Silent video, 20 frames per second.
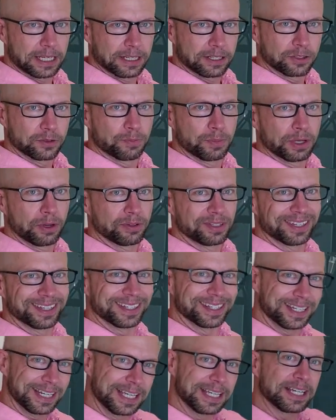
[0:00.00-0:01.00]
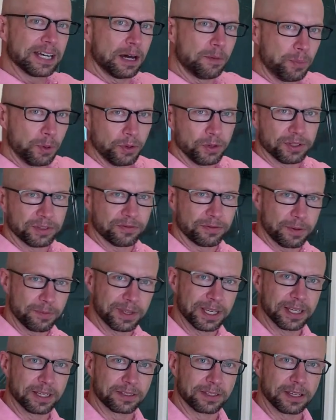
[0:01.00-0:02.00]
It is built decoupled from
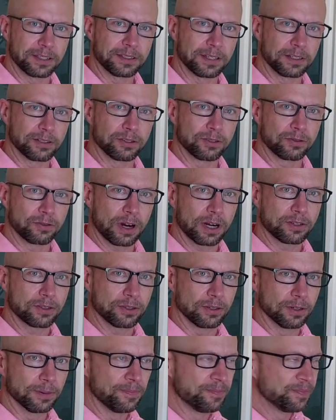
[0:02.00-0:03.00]
the existing structure.